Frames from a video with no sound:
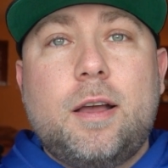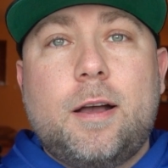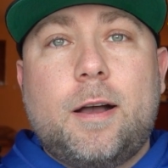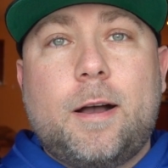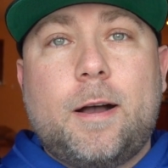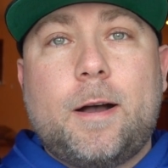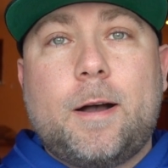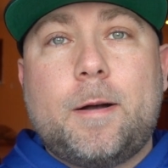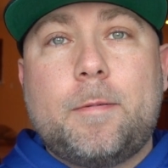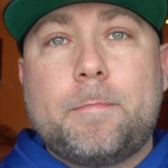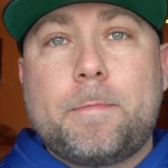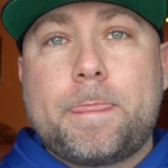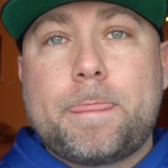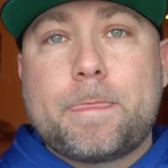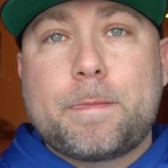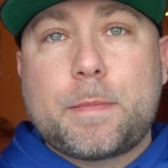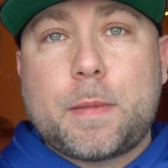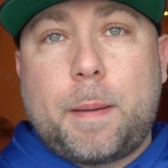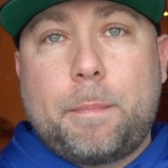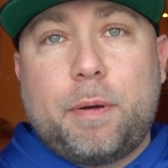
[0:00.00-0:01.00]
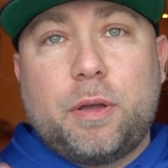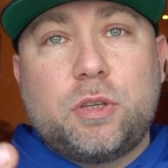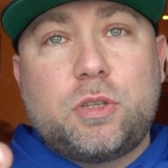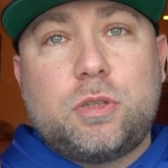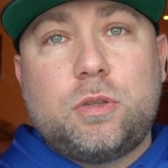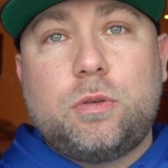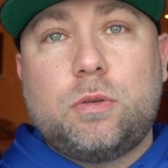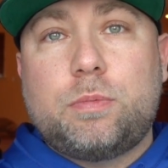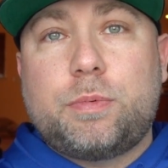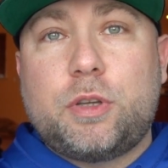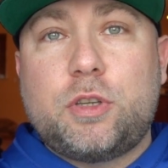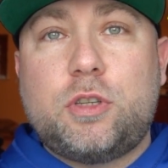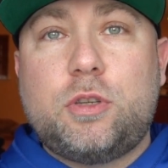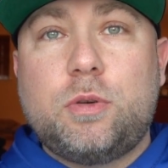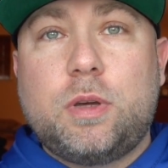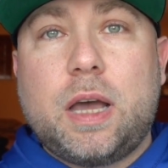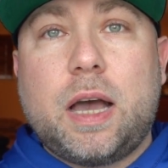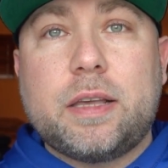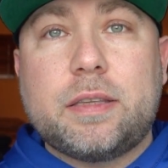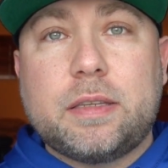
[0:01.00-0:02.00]
A bunch of
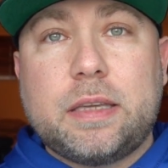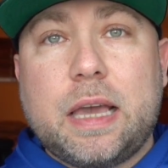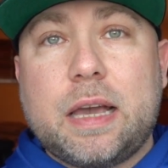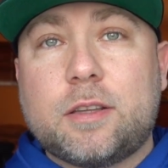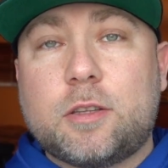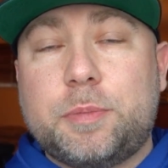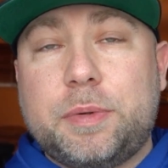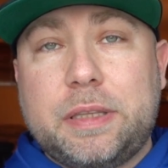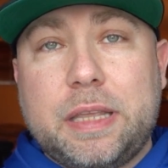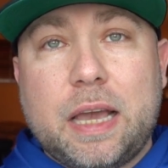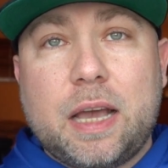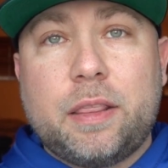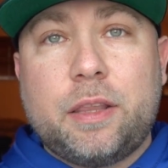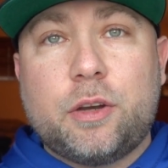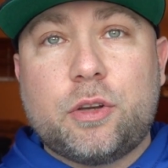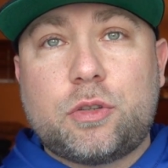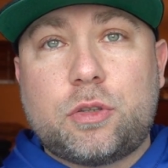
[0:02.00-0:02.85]
you guys and gals will be down there.